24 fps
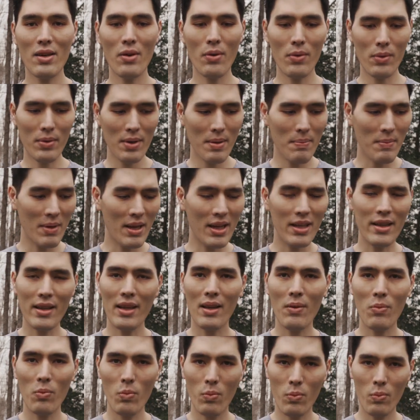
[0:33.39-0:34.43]
only mean
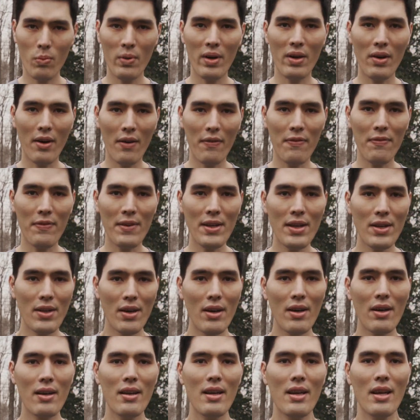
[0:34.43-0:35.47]
where our feet
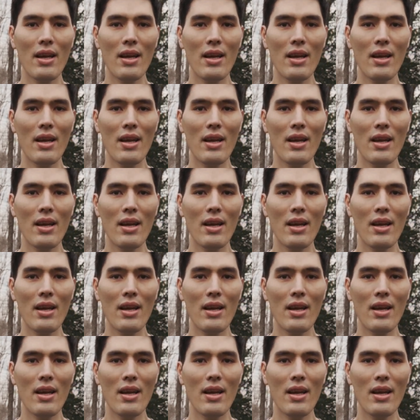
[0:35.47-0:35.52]
are,